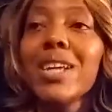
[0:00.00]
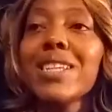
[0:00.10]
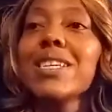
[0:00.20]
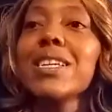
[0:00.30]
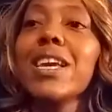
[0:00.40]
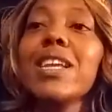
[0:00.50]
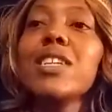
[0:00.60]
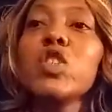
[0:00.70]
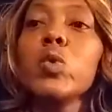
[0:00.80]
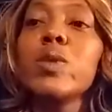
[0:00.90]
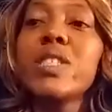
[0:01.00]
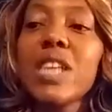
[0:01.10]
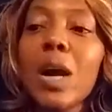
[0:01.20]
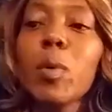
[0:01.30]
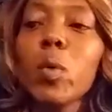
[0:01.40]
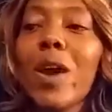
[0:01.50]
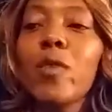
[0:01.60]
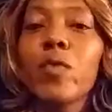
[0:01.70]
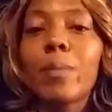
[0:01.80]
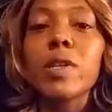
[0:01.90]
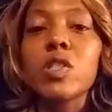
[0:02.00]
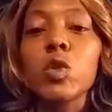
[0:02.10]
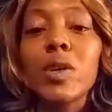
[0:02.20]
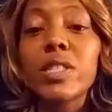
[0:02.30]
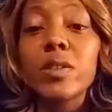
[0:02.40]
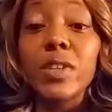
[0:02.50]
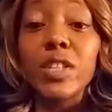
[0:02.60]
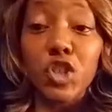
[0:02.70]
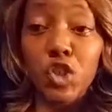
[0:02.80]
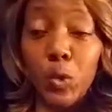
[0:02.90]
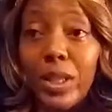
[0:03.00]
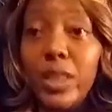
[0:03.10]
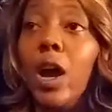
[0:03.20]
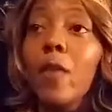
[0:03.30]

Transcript: to get it to separate from the source of its strength,